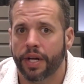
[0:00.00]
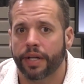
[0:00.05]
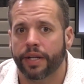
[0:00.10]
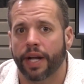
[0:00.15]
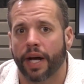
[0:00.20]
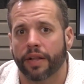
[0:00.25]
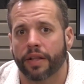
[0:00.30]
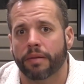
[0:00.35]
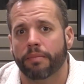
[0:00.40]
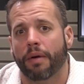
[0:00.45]

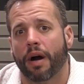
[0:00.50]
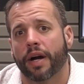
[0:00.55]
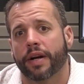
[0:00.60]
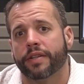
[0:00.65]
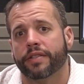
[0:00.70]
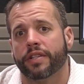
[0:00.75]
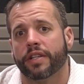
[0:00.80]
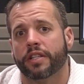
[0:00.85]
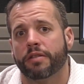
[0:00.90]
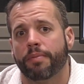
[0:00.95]
now that the market
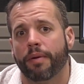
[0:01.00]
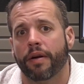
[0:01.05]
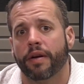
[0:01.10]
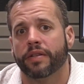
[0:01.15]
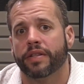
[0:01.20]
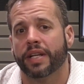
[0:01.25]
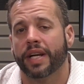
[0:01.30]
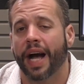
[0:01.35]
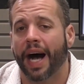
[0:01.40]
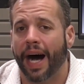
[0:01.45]
is
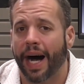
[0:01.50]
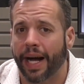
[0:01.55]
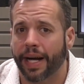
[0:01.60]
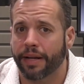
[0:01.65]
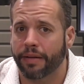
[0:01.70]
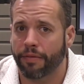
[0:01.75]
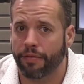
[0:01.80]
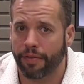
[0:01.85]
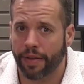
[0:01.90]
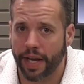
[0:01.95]
experiencing high
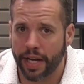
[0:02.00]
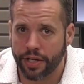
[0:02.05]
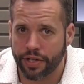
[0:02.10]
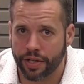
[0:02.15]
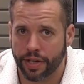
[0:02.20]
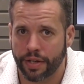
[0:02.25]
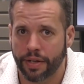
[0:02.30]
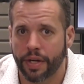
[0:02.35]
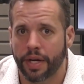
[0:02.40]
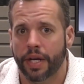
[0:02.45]

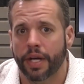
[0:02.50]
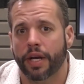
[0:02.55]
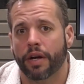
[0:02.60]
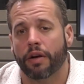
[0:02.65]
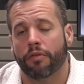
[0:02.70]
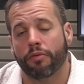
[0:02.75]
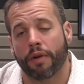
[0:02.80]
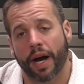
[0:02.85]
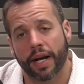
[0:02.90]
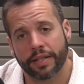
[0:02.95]
inflation,
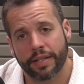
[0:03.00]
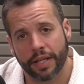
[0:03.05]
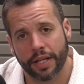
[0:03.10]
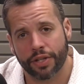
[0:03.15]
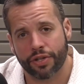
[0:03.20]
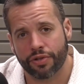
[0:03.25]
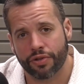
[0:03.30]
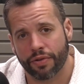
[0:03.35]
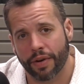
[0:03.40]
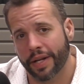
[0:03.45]
rising
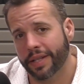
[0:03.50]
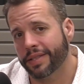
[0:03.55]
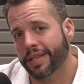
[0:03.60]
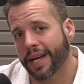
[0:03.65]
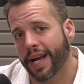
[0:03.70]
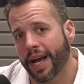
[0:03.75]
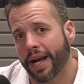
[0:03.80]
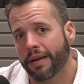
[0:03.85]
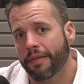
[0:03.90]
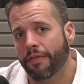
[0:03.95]
interest rates,
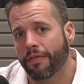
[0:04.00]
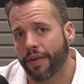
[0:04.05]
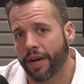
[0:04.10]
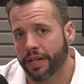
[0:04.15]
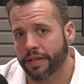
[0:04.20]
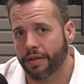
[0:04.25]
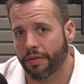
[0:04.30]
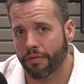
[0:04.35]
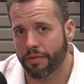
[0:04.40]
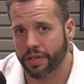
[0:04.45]
and
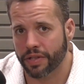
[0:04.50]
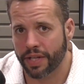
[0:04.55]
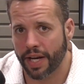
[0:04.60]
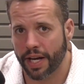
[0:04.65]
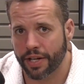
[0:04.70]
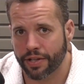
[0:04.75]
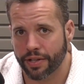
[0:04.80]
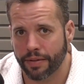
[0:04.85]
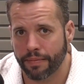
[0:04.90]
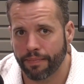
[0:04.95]
fears of a
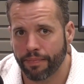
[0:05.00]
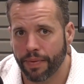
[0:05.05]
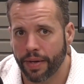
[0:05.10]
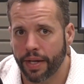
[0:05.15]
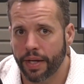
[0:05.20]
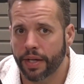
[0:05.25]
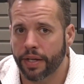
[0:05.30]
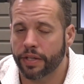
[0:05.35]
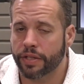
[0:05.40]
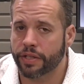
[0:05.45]
recession.
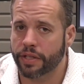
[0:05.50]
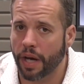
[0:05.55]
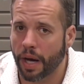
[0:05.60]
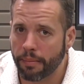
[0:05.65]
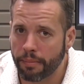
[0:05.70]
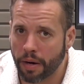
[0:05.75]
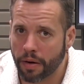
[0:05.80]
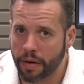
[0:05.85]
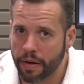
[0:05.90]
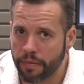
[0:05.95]

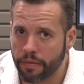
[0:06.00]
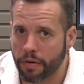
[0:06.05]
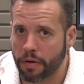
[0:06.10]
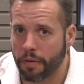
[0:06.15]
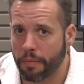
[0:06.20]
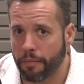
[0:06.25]
Some are even